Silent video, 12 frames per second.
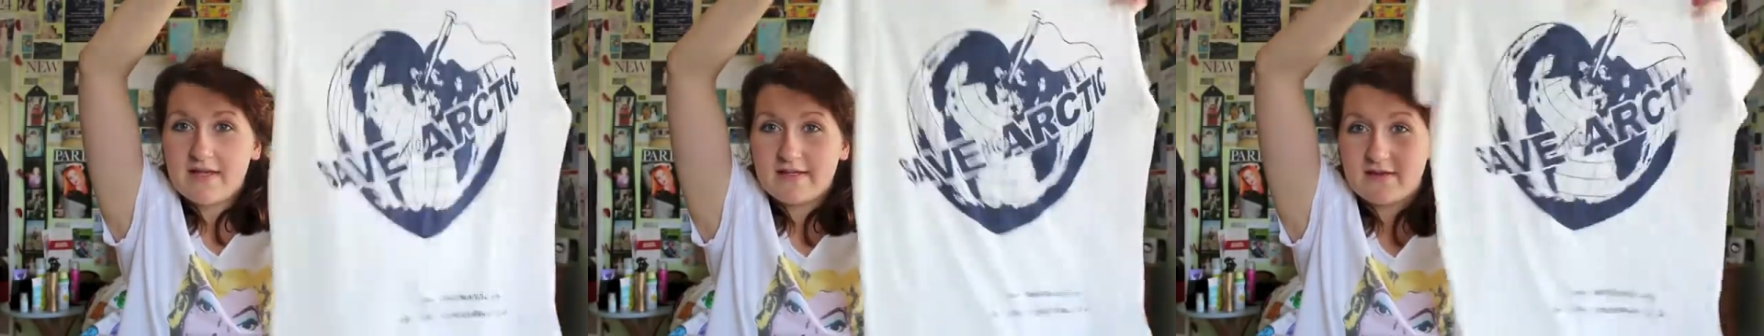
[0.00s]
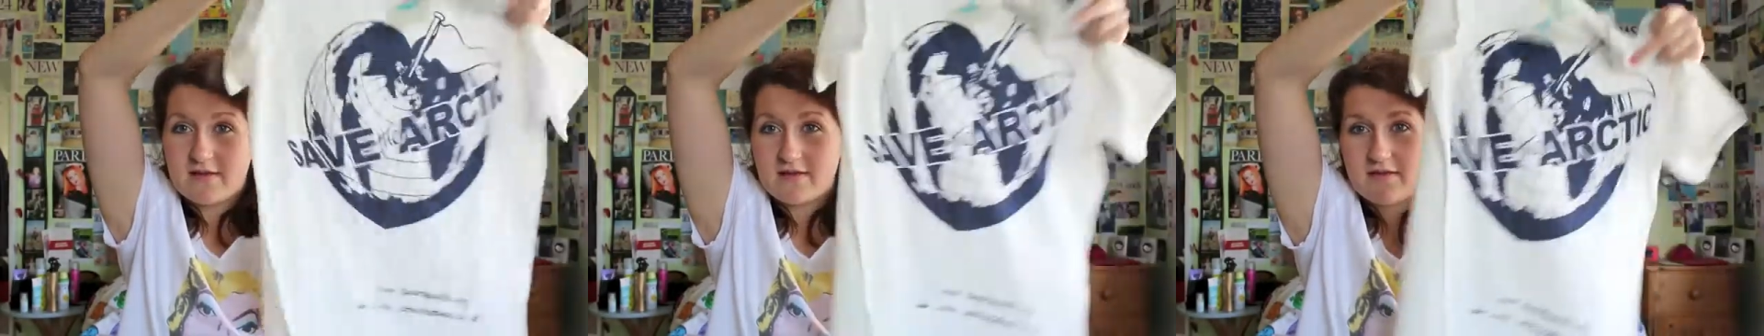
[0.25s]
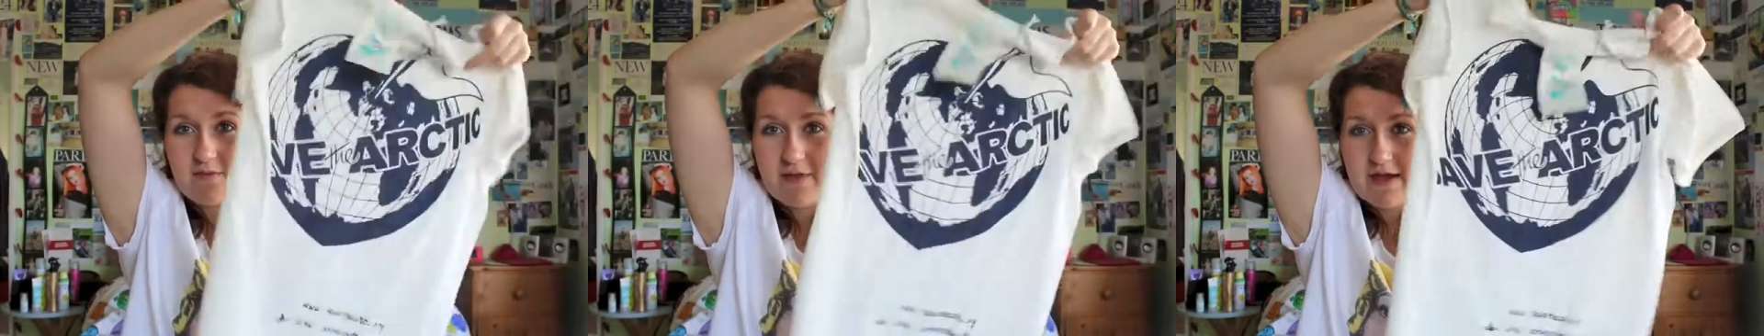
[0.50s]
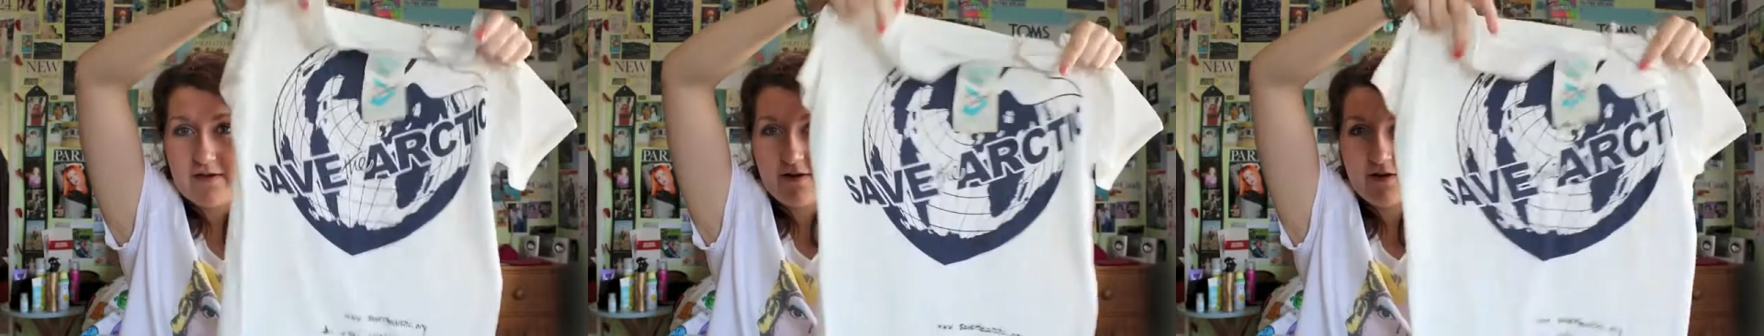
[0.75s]
It's got the
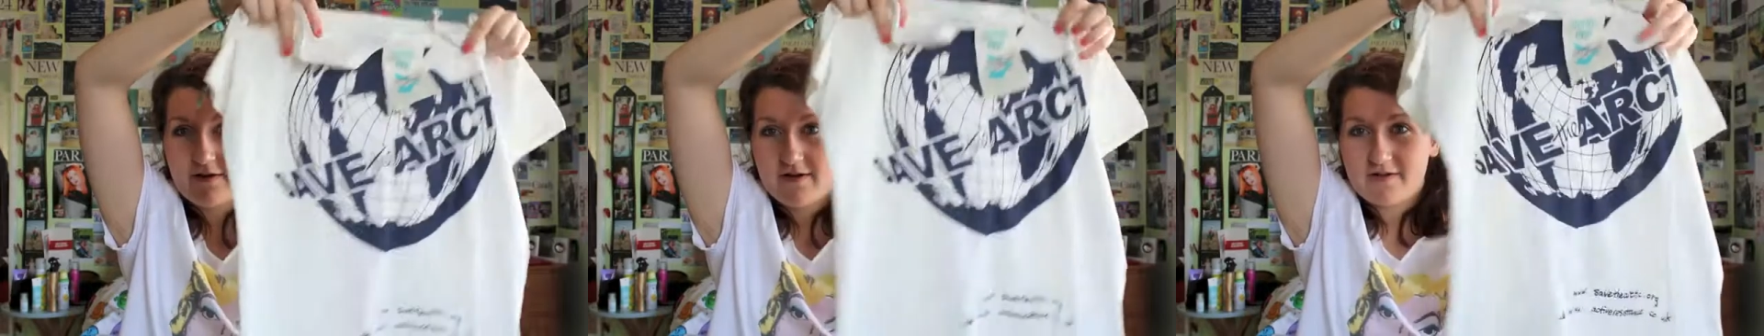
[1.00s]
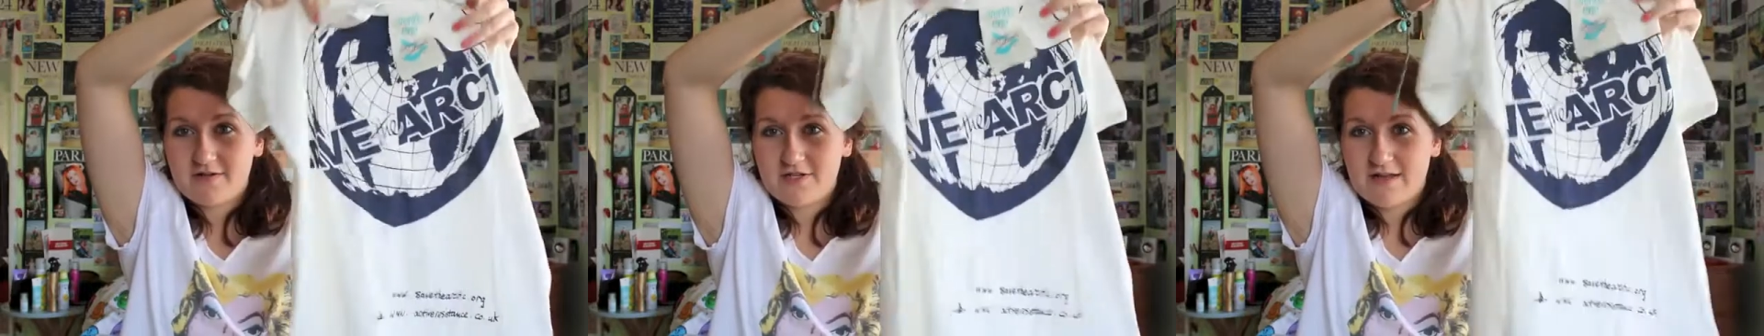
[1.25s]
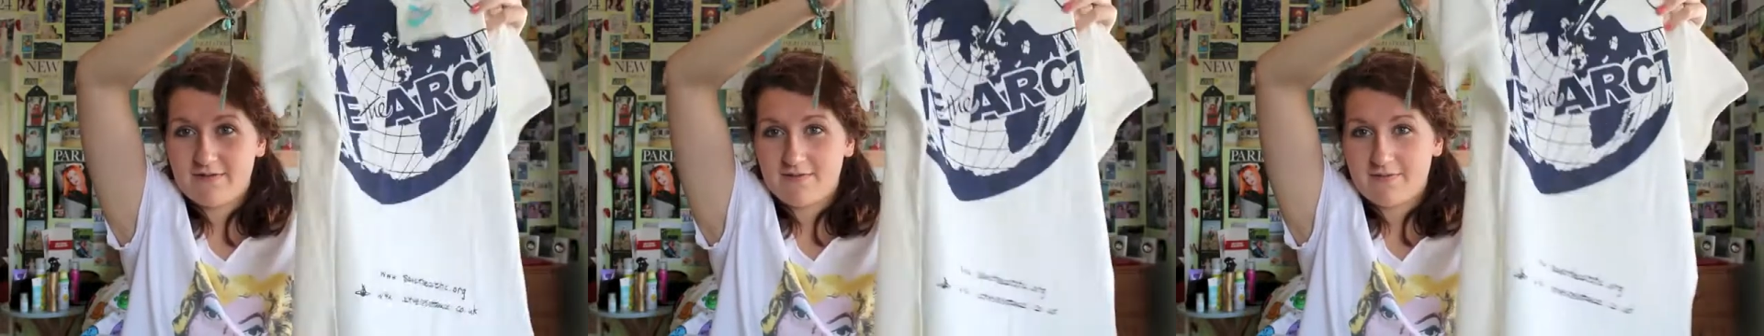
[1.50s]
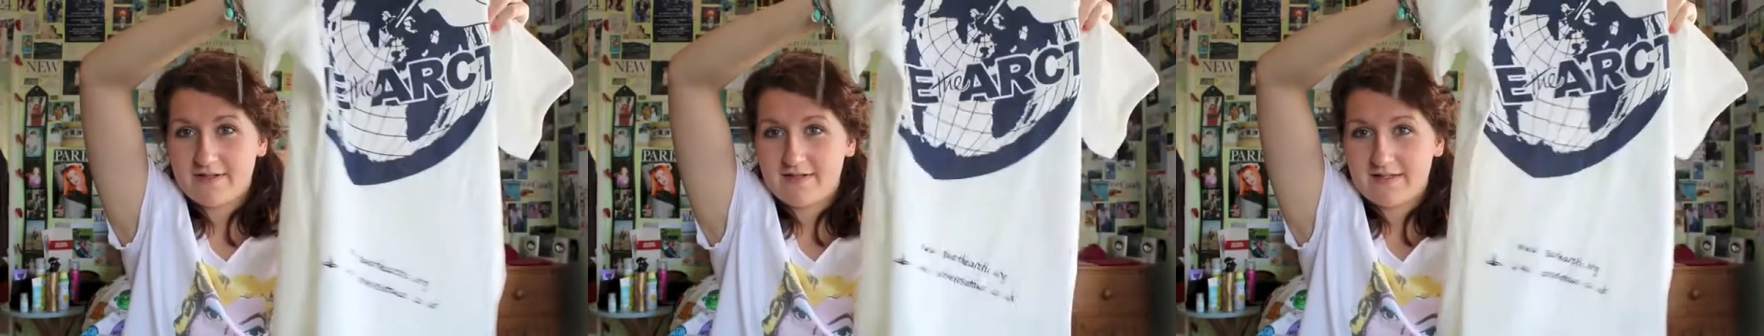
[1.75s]
big
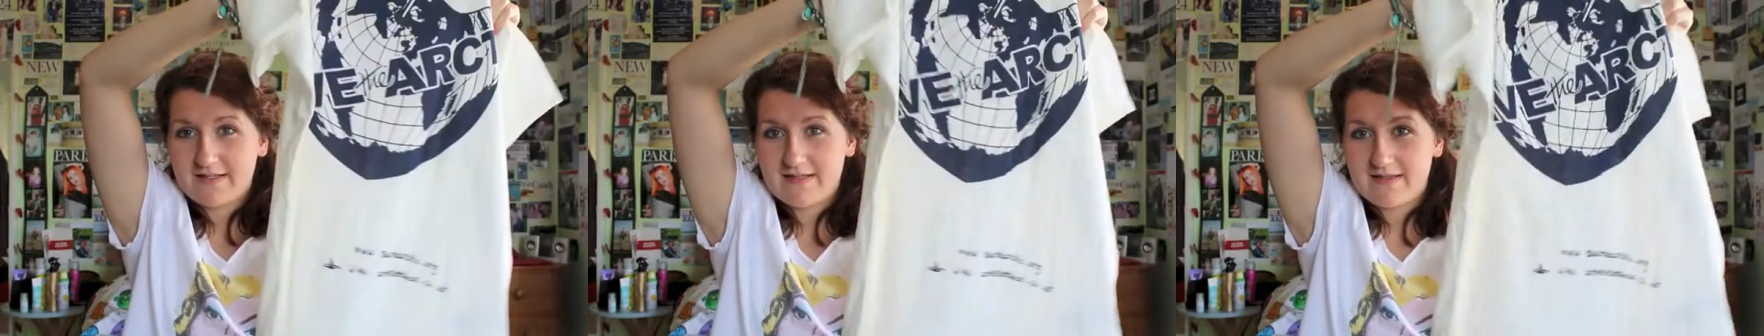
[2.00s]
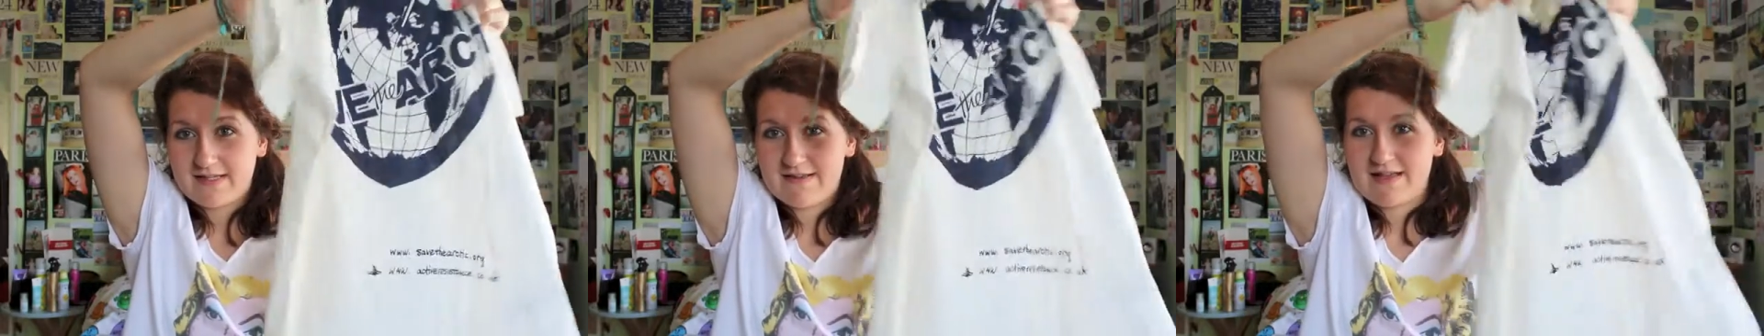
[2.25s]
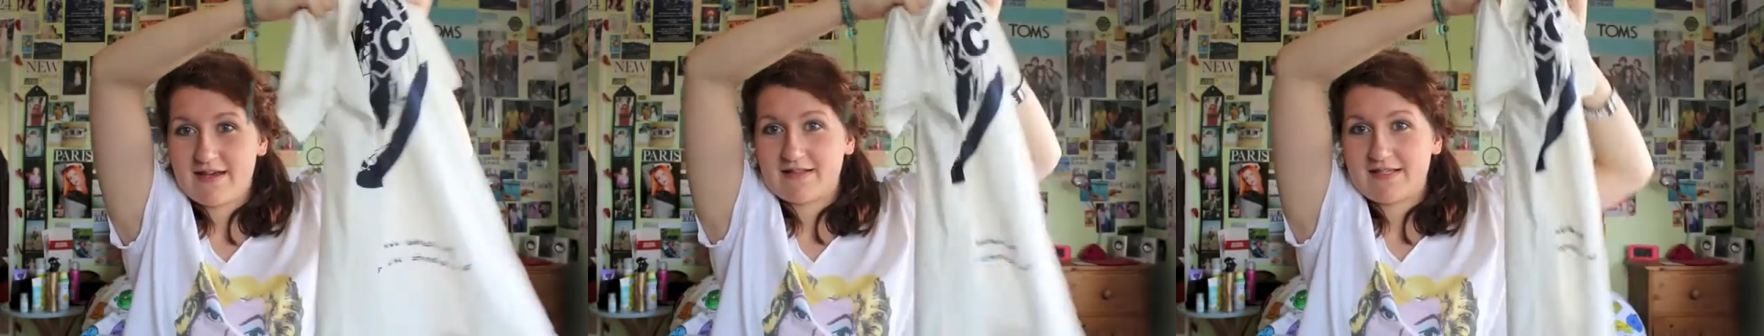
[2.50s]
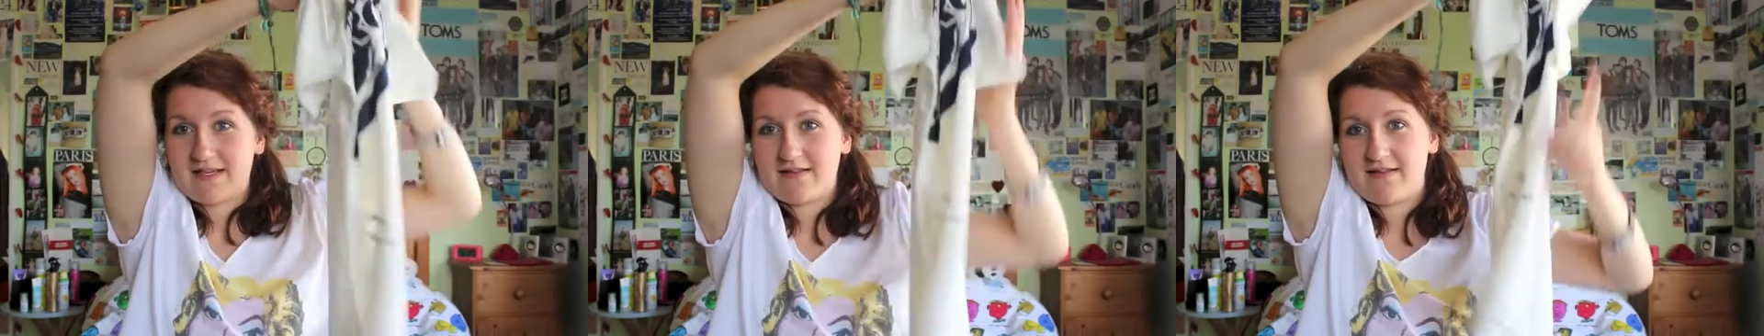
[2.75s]
heart-shaped world and then Save the
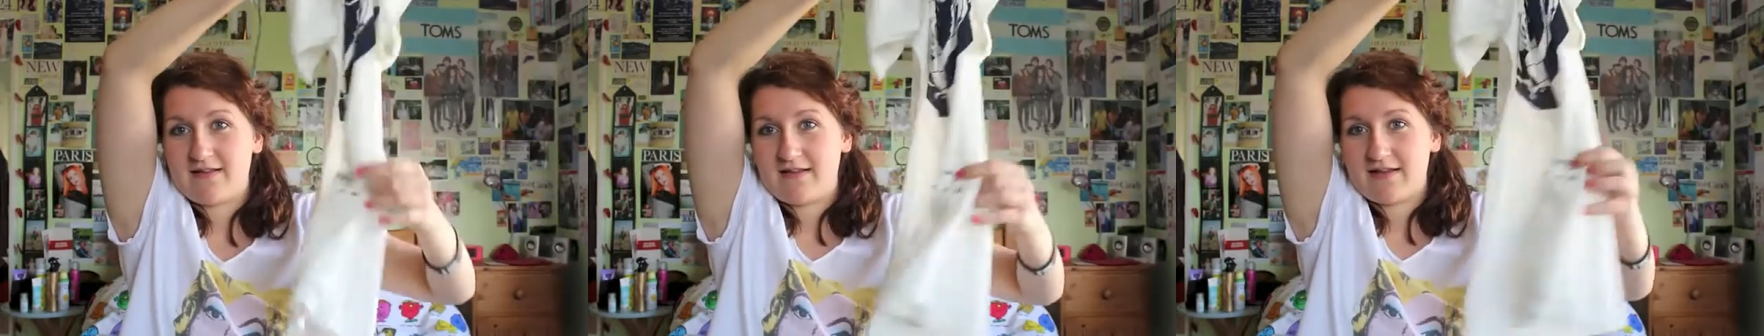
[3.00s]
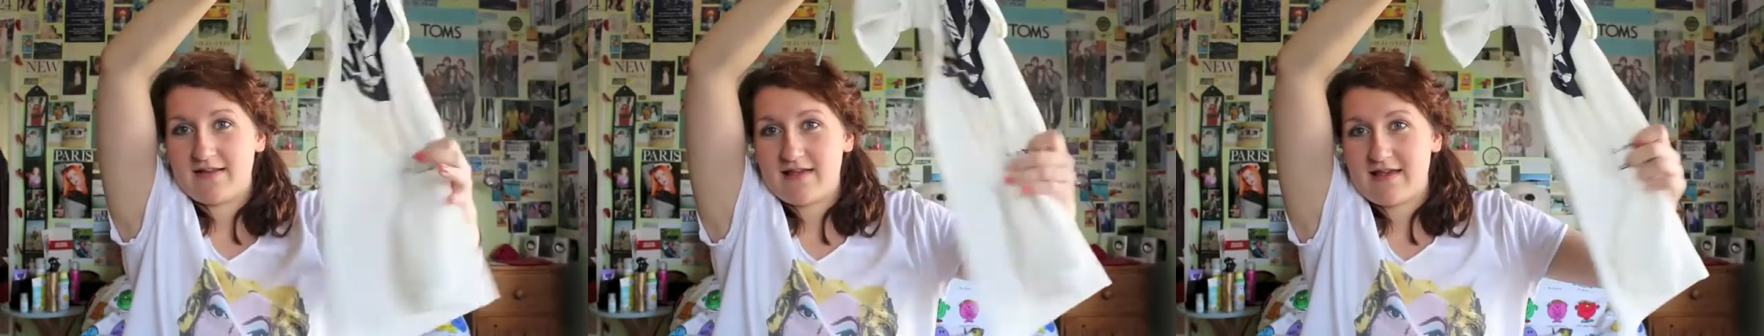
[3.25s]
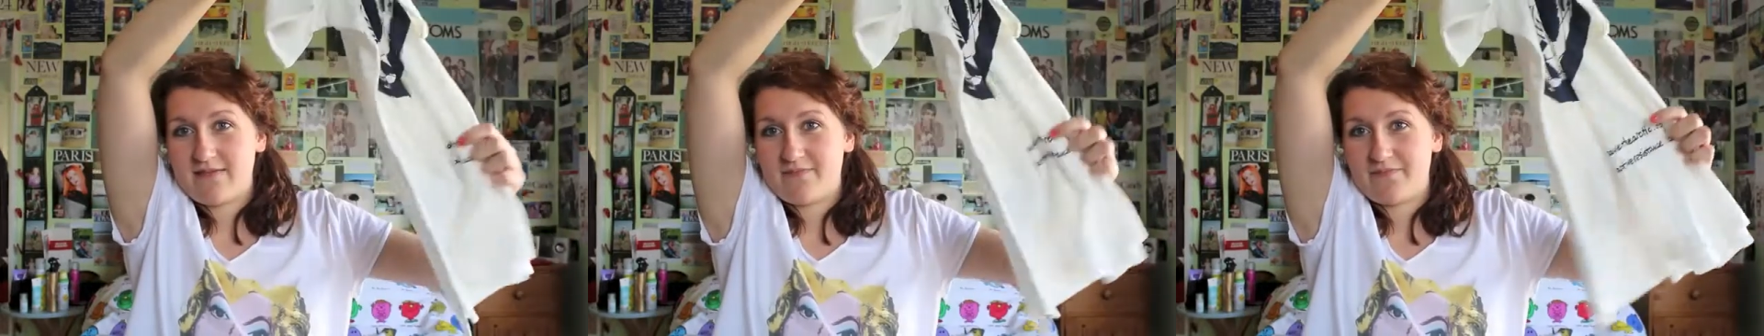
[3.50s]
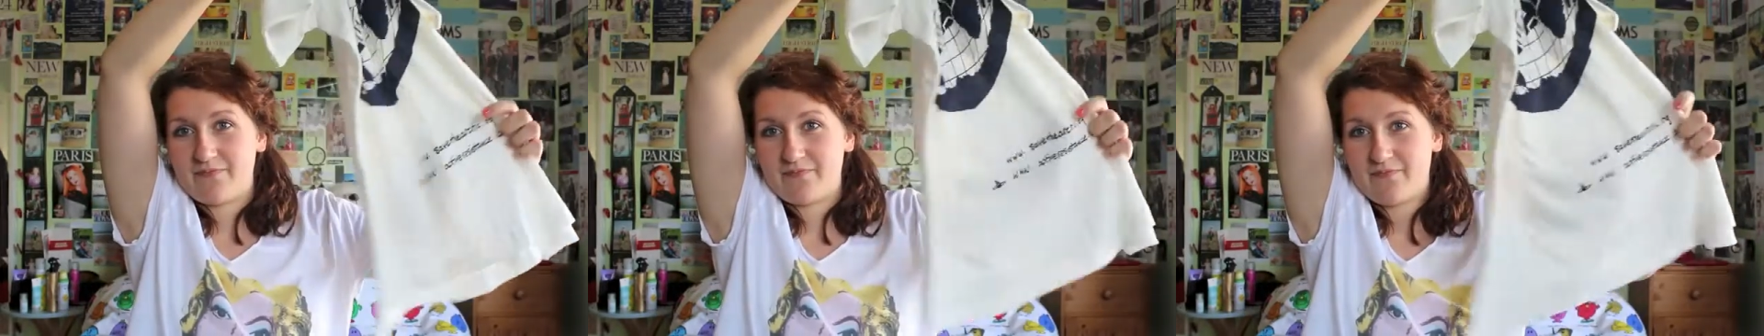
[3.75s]
Arctic, and then like
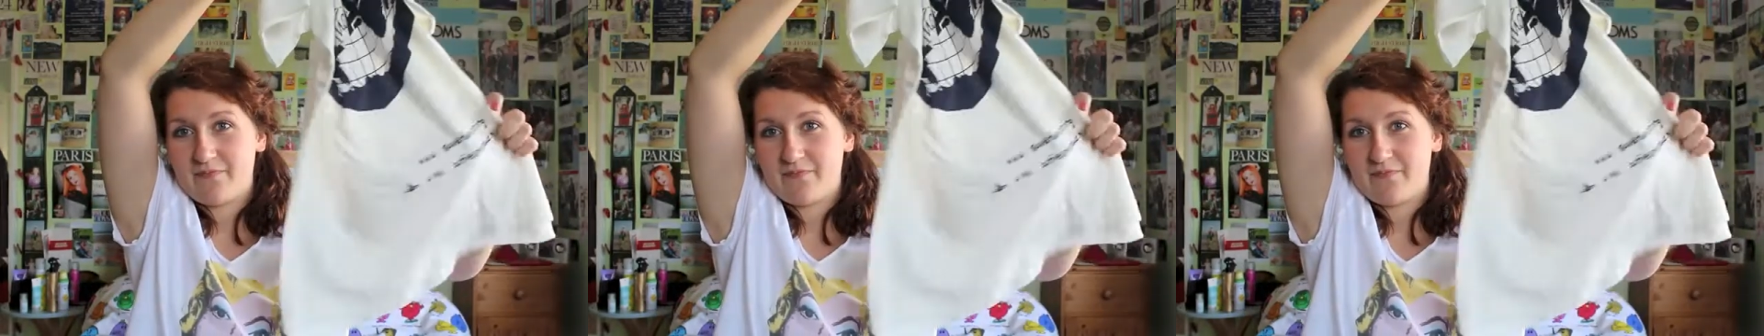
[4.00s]
the